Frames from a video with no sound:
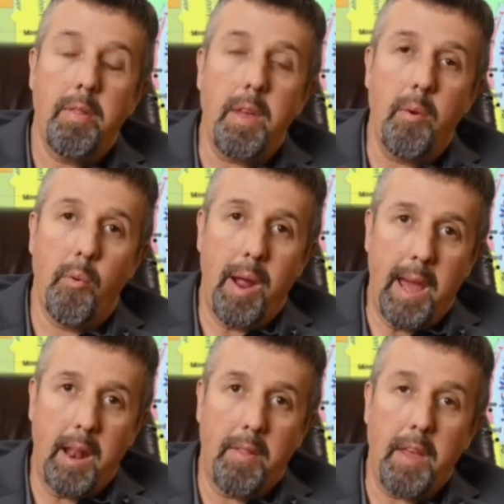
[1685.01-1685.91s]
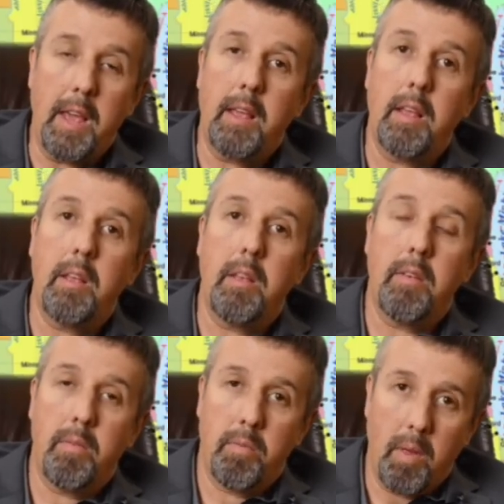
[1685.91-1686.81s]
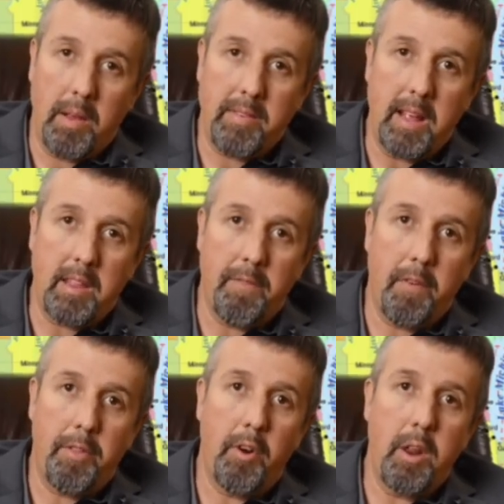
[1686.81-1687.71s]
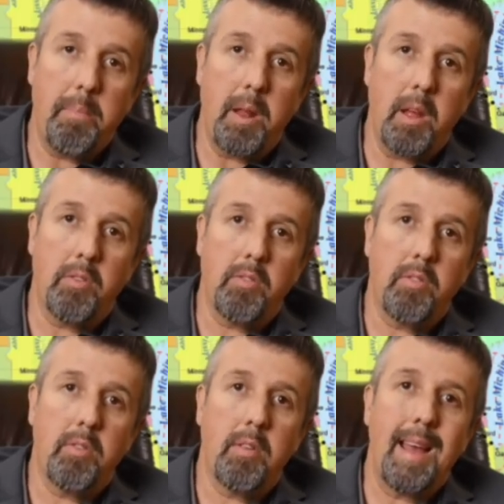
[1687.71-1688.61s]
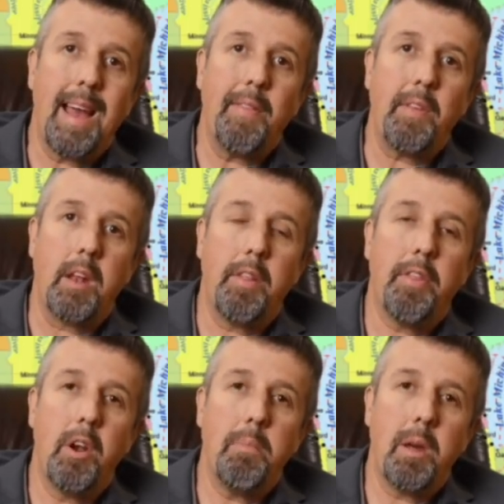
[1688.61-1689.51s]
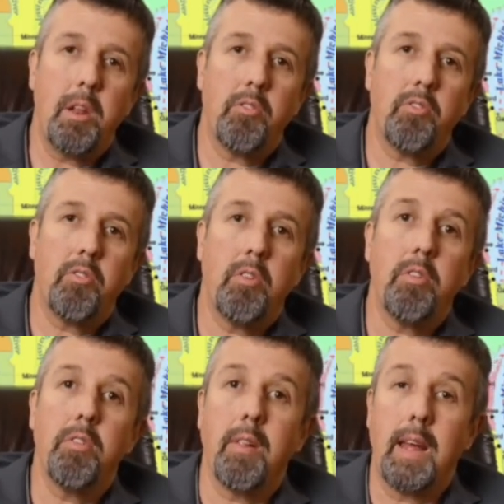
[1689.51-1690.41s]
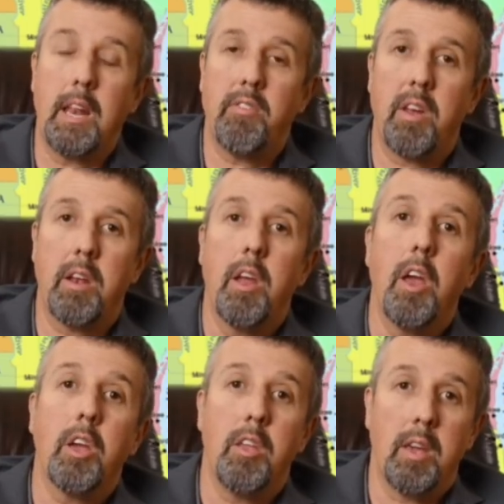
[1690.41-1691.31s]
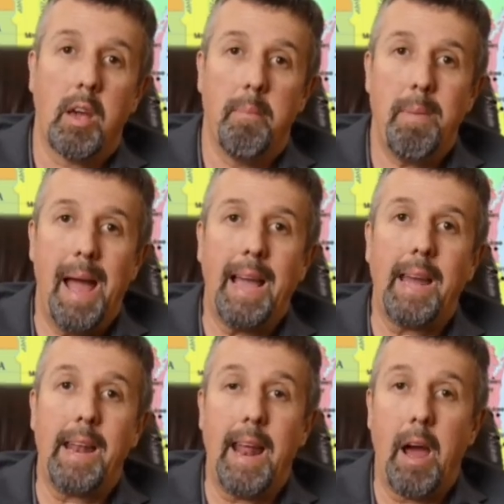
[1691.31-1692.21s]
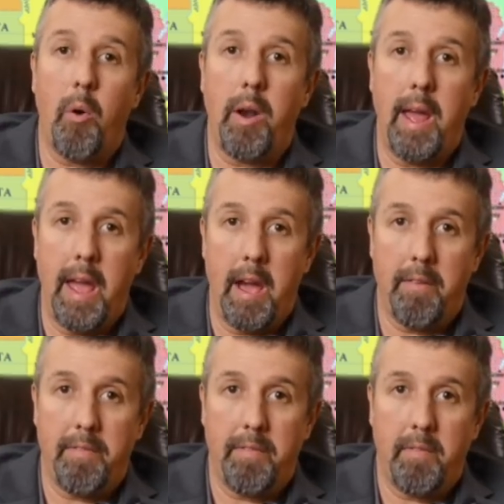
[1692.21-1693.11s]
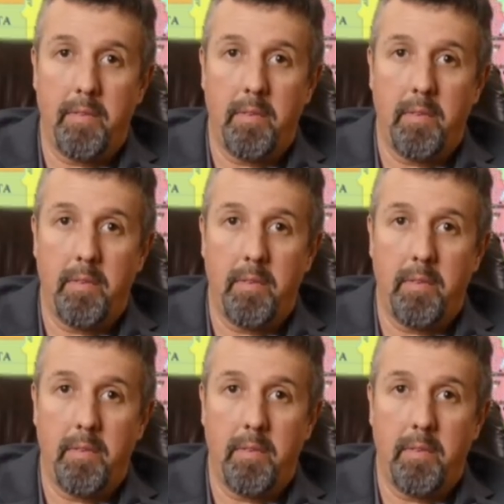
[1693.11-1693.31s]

They ran it. I sat there for 30 minutes. At the end of 30 minutes, the lady said, "Can you come back in an hour and a half?"